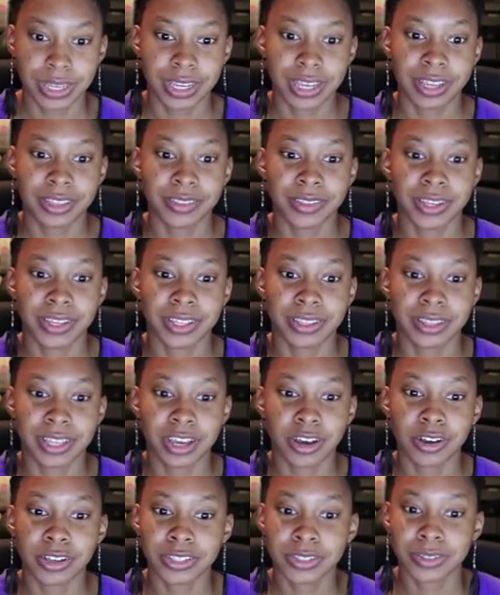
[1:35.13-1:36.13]
And then they
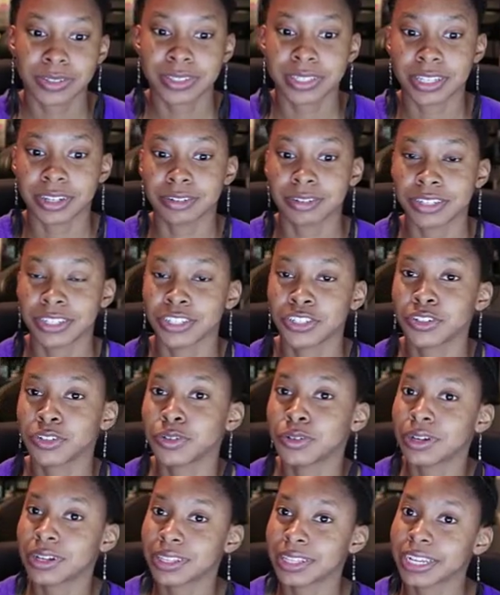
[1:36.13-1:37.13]
also sell
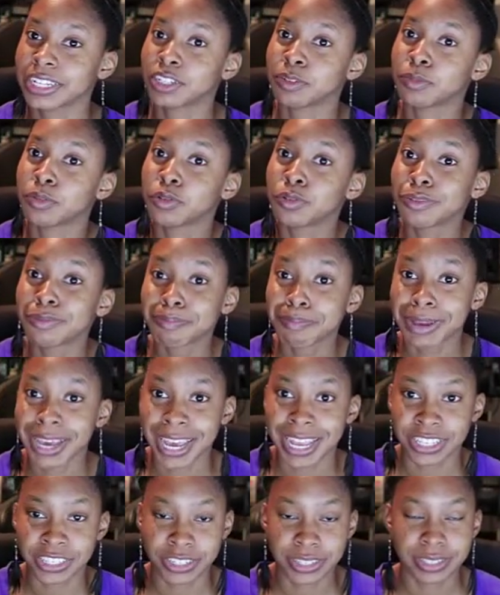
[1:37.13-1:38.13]
digital collectible
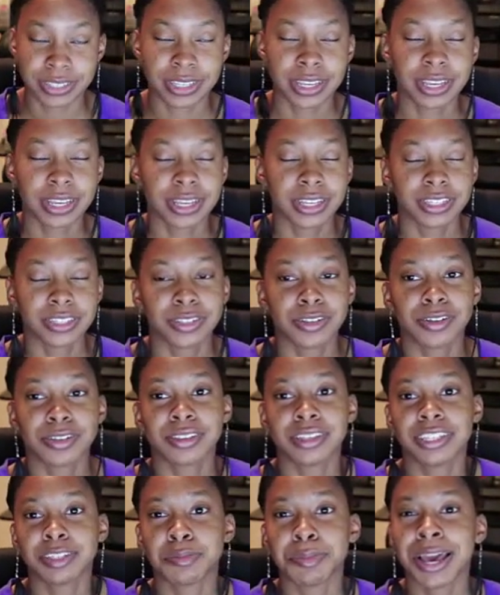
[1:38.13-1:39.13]
badges. So
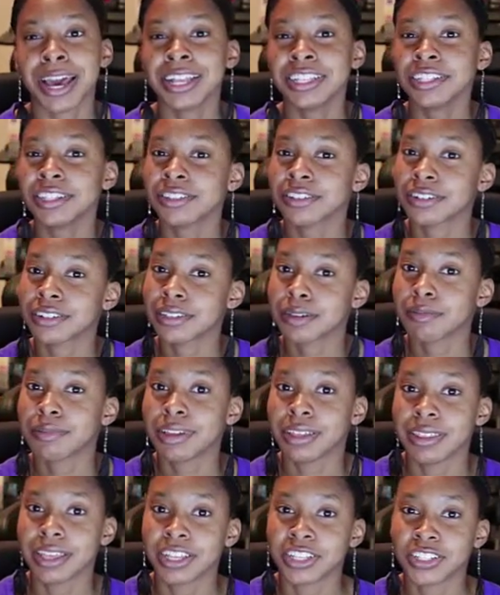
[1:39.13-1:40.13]
these badges are
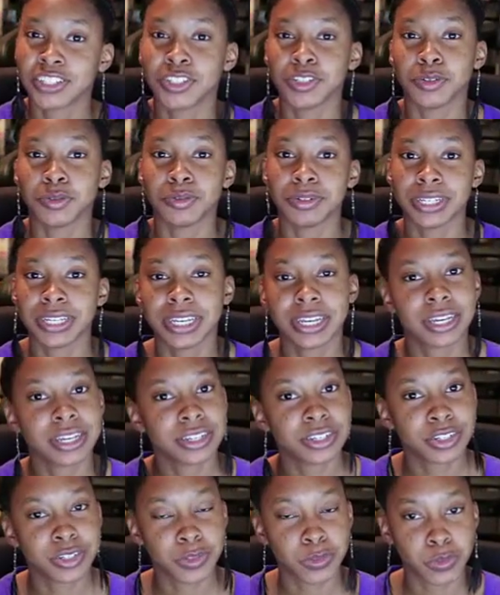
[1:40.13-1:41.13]
something that's
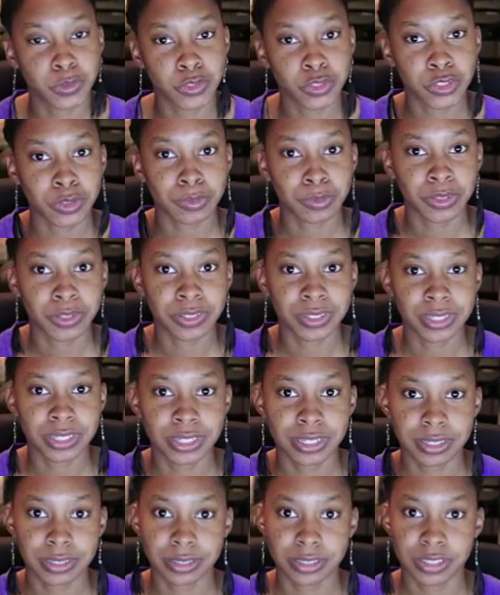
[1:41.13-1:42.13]
unique to Ujo
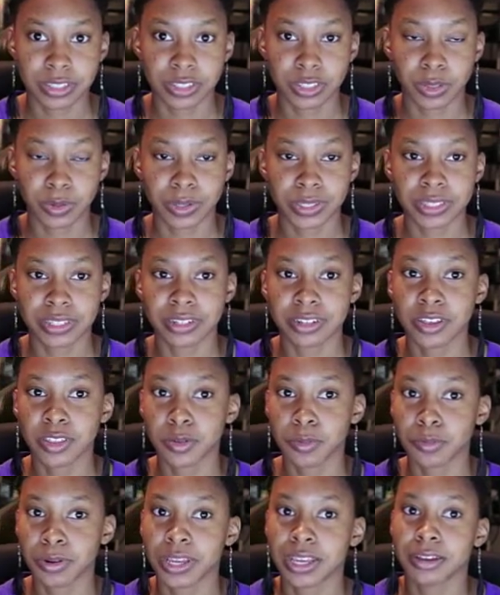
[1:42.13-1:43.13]
Music, so it's
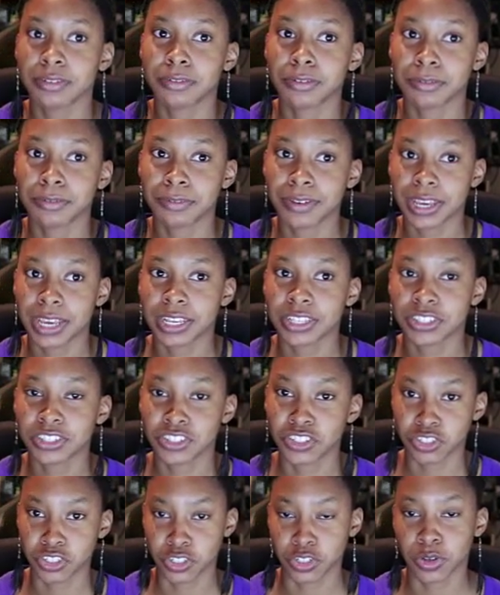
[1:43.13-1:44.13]
another way for fans
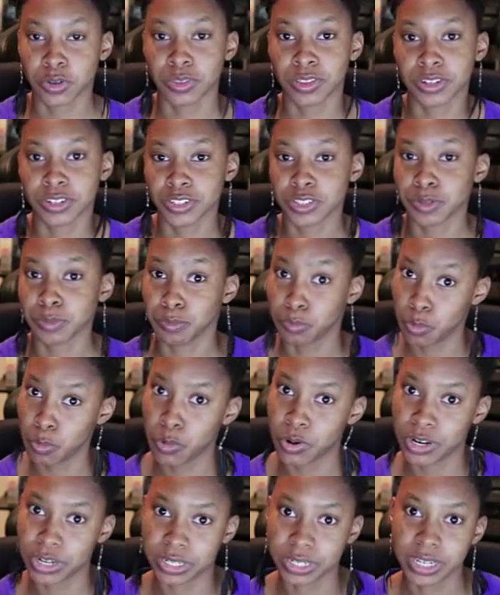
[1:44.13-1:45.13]
to show their
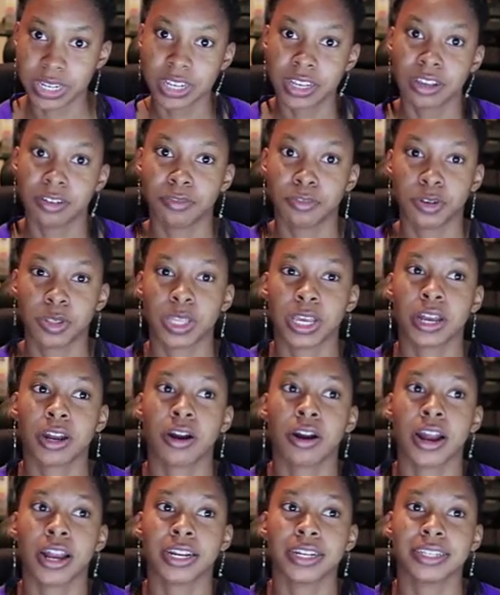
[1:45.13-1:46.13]
support for that
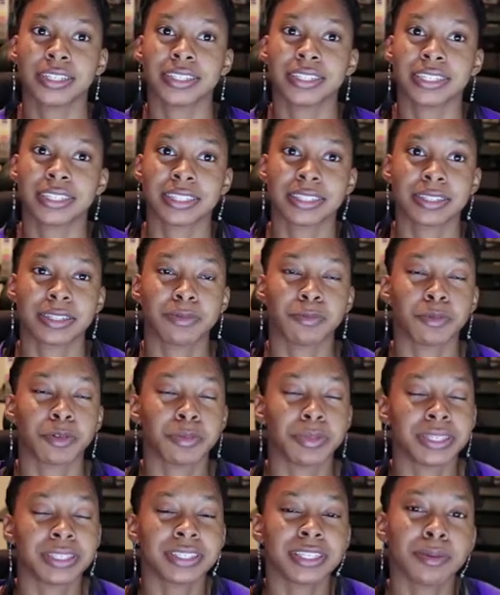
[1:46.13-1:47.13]
artist. It
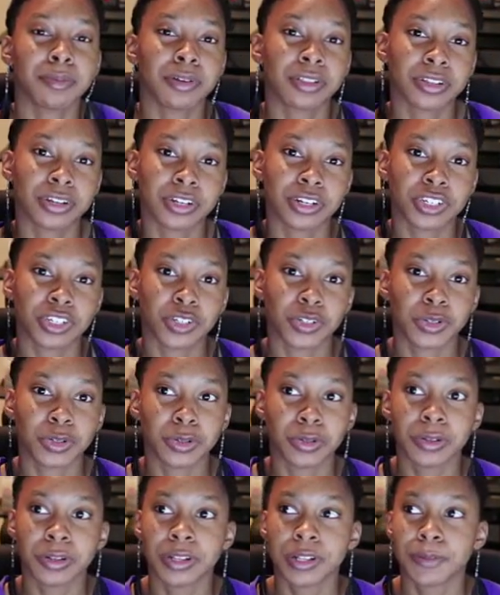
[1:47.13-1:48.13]
would be similar
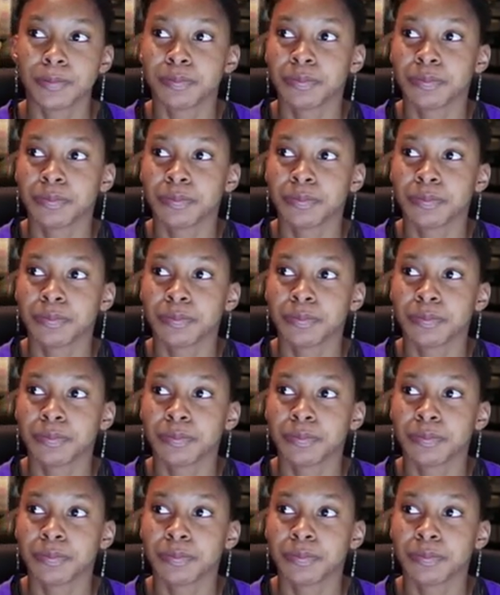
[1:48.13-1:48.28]
to